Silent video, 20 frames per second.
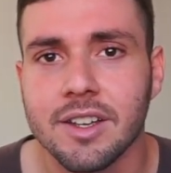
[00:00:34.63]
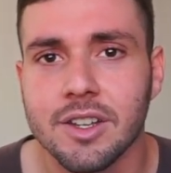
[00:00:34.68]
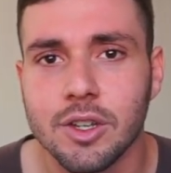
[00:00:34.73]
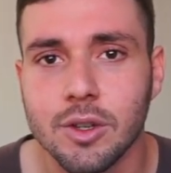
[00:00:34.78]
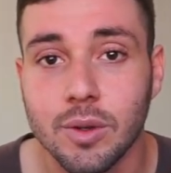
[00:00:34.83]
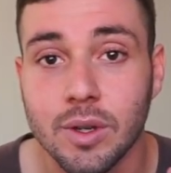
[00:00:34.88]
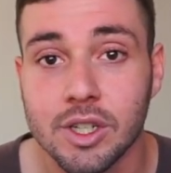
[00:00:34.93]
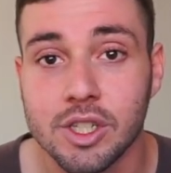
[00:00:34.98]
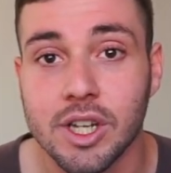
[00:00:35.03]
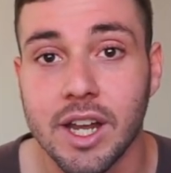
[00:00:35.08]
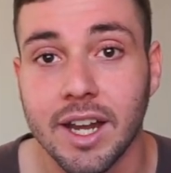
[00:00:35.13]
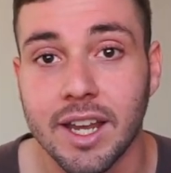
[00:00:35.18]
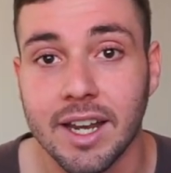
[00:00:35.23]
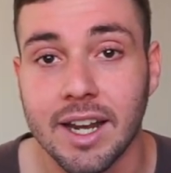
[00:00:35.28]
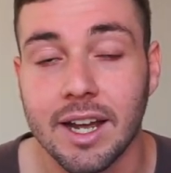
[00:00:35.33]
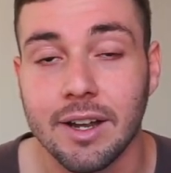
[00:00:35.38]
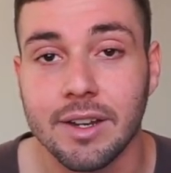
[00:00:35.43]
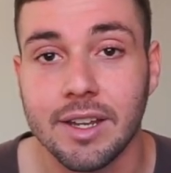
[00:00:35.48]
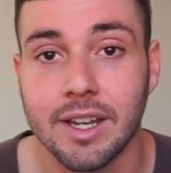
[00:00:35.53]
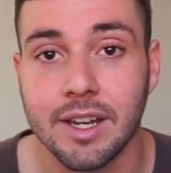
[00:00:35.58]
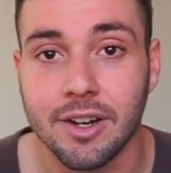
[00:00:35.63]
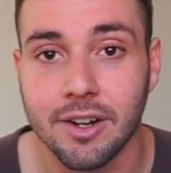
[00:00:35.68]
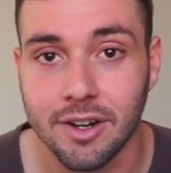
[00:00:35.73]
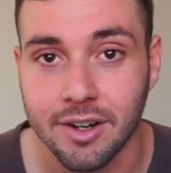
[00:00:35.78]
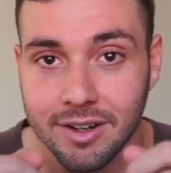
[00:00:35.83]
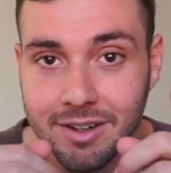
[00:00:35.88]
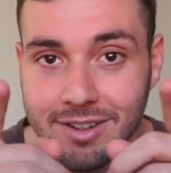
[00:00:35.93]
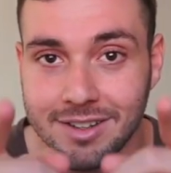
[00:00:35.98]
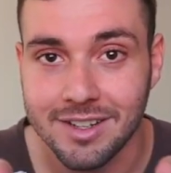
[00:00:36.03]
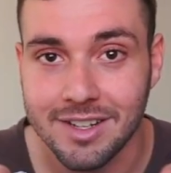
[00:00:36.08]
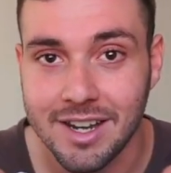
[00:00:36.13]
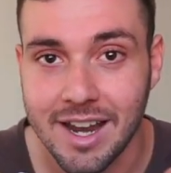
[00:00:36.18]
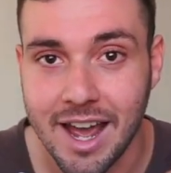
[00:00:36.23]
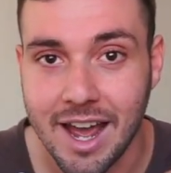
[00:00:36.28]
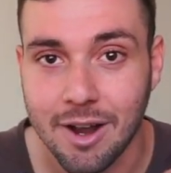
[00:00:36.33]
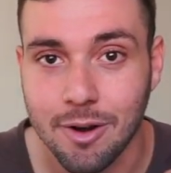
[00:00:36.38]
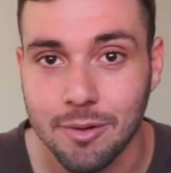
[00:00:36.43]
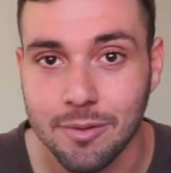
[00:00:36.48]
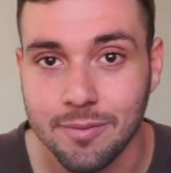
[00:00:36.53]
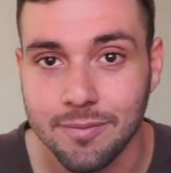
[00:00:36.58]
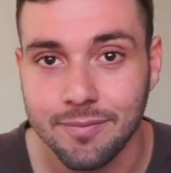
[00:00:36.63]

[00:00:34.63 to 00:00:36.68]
You can check it out here now.